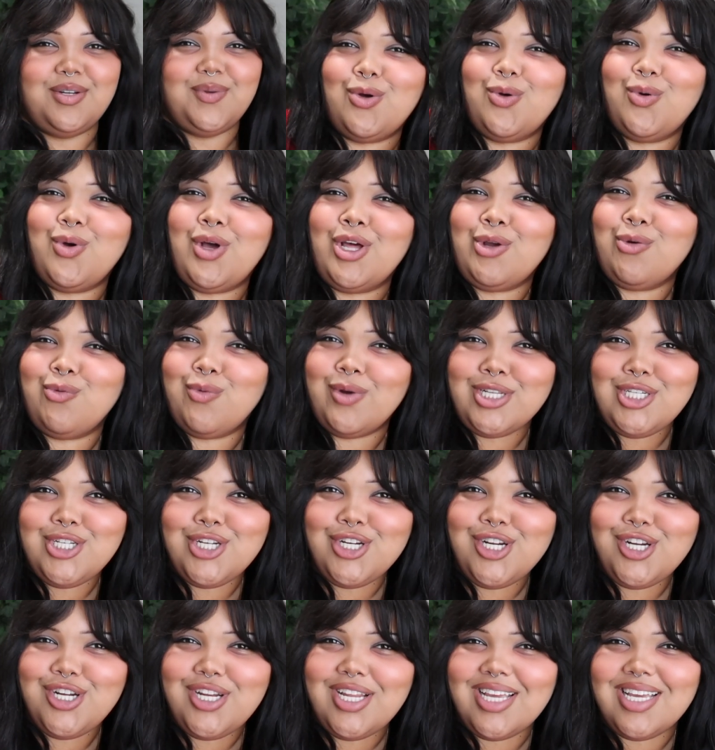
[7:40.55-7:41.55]
So
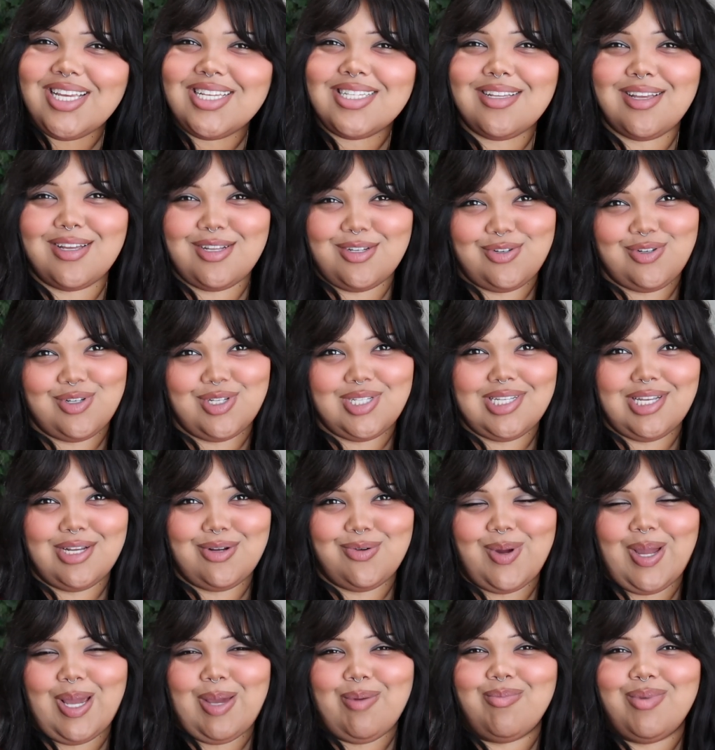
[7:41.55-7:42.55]
Richard is interesting,
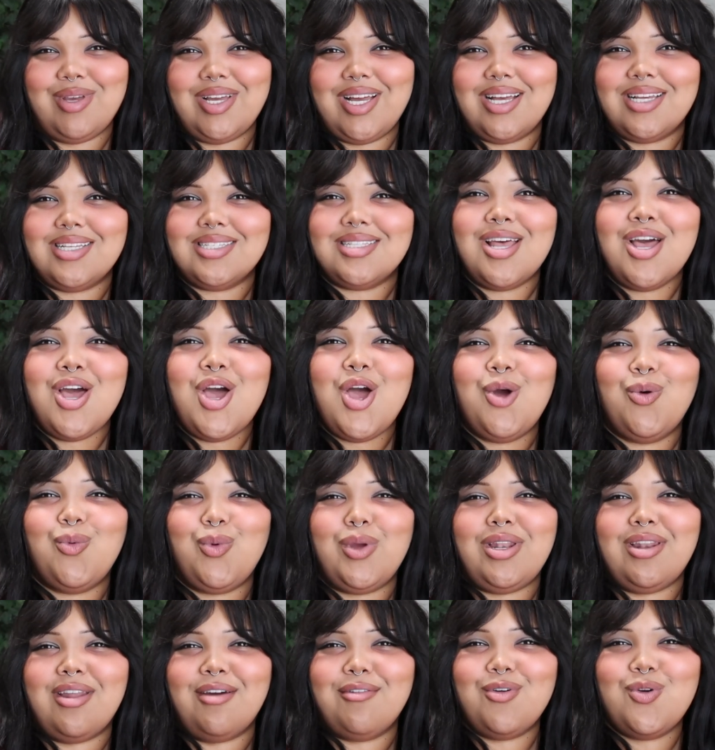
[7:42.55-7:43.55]
right? Because
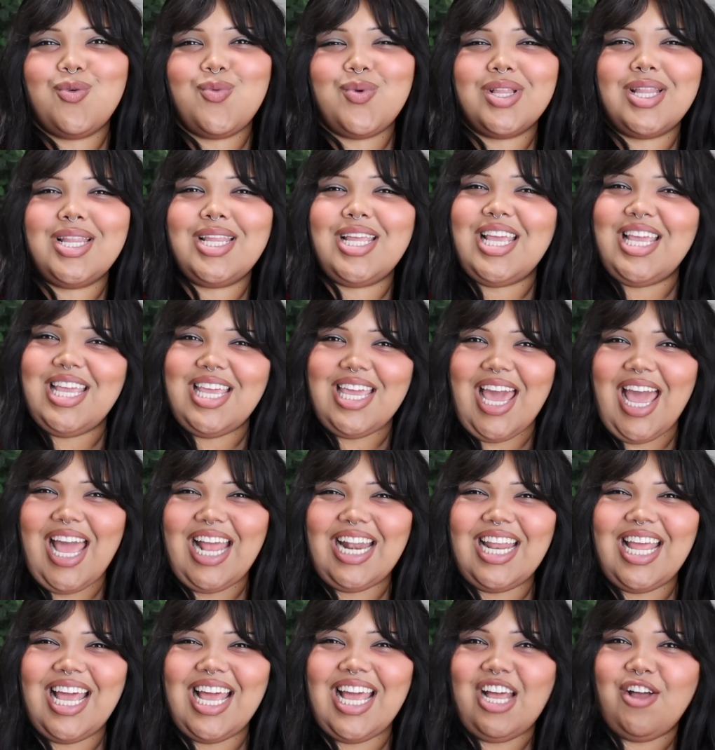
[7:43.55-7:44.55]
we never really
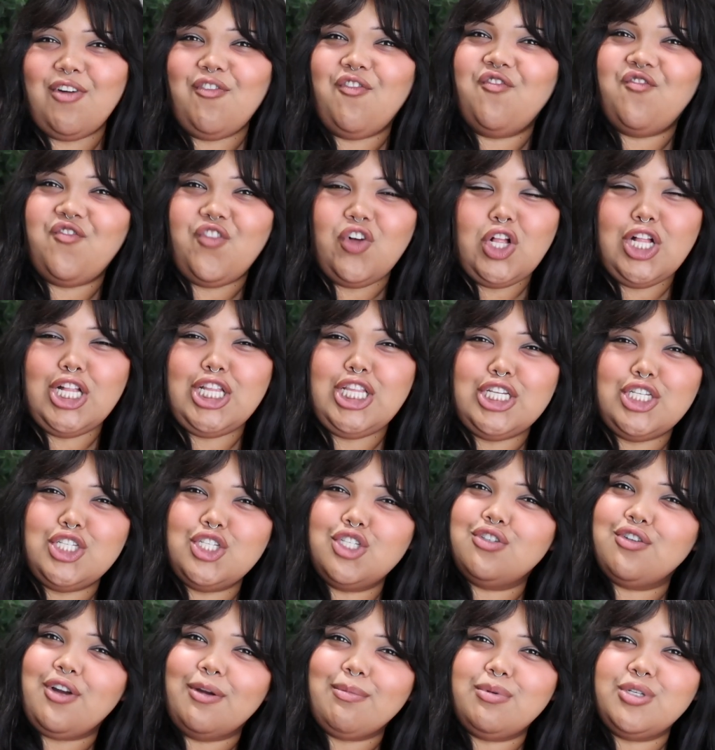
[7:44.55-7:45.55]
get a full
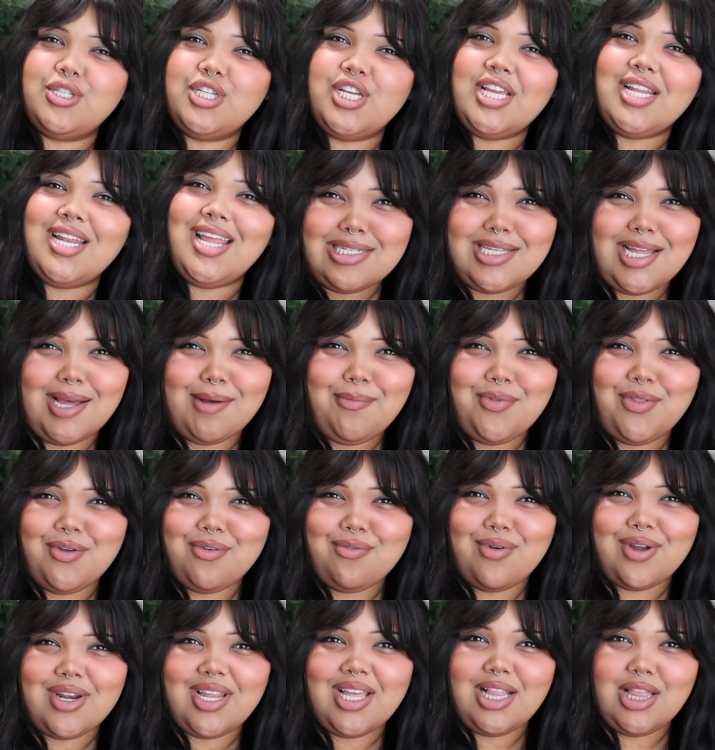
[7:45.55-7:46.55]
description in depth
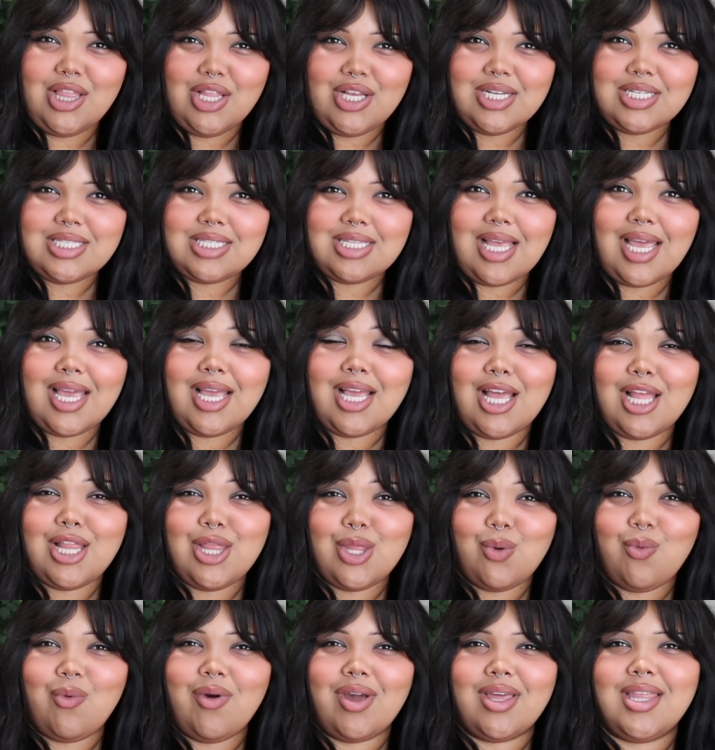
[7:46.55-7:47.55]
of what he looks like in
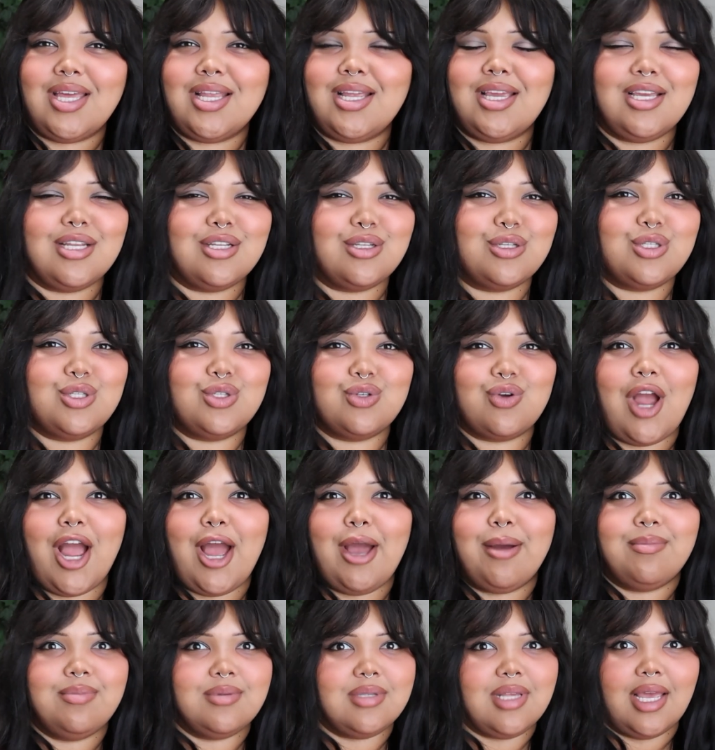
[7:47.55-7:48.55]
the way that he
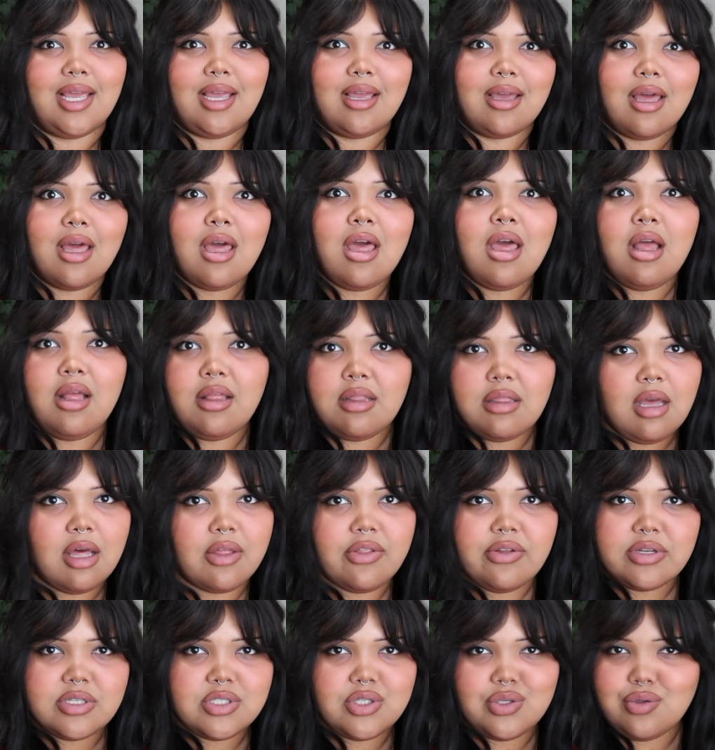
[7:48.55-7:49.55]
describes like the
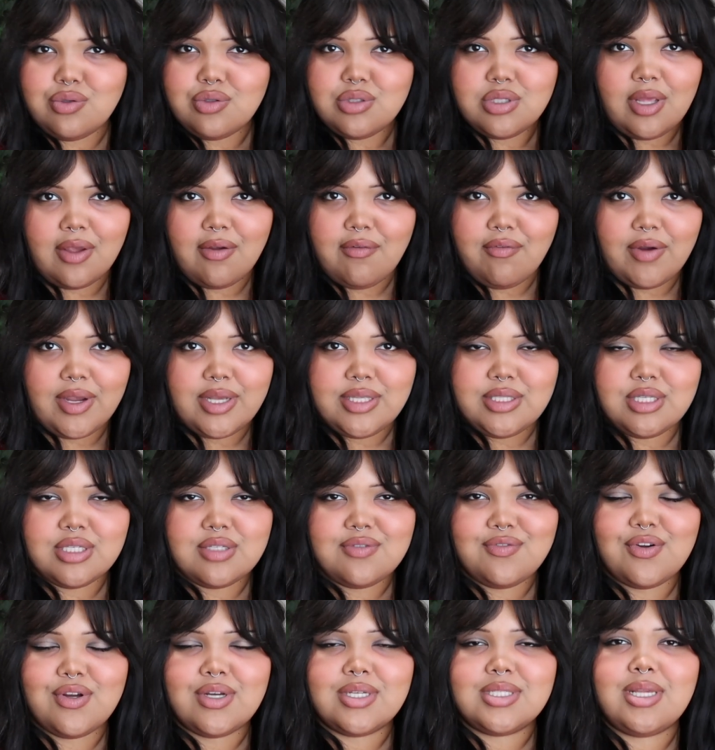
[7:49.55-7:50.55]
other students, like Francis,
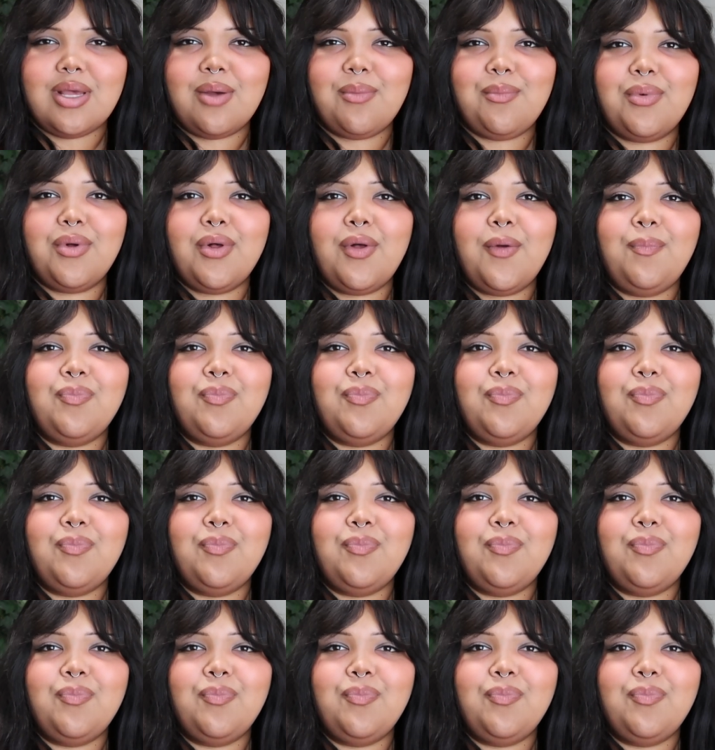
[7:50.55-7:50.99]
for example.